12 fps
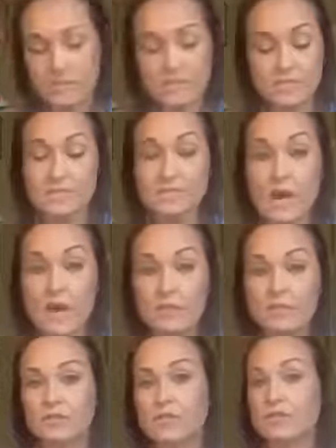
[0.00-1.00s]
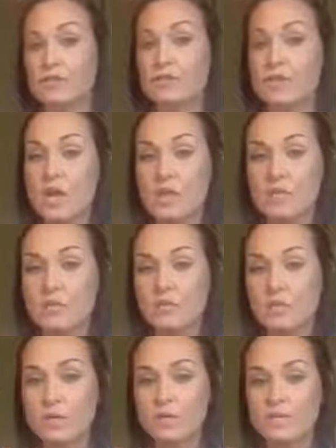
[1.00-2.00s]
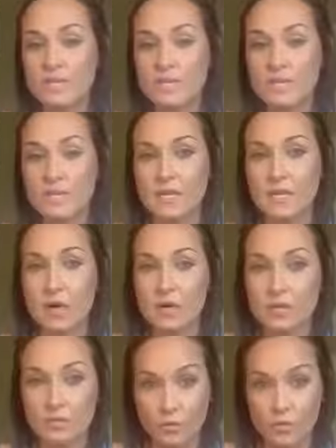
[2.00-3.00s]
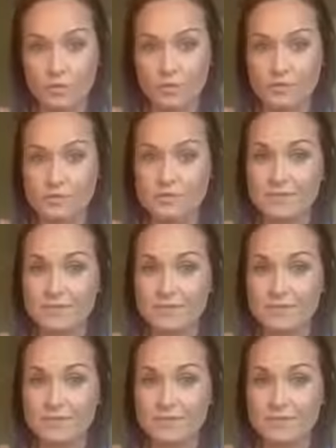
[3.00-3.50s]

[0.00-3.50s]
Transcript: stuff, so you're not going to want to take it all at once,